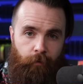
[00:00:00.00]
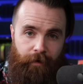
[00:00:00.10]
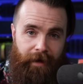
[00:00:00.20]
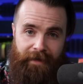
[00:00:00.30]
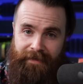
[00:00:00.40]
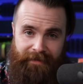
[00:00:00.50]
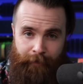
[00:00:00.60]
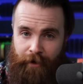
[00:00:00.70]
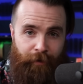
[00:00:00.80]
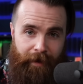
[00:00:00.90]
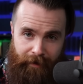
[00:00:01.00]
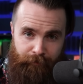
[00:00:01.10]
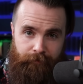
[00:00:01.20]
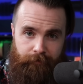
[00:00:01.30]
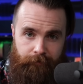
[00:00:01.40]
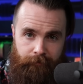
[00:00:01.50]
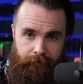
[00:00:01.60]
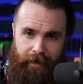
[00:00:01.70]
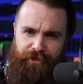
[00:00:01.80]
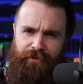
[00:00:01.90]
Well guys, that's about all I have.
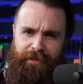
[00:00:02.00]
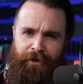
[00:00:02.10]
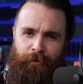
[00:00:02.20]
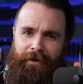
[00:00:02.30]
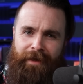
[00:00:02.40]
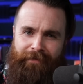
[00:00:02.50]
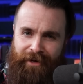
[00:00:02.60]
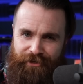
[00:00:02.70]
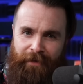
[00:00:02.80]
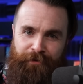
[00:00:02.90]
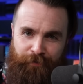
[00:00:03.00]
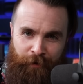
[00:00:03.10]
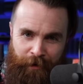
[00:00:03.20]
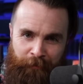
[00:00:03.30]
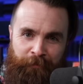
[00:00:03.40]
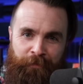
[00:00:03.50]
Actually, you know what? I've got a challenge for you.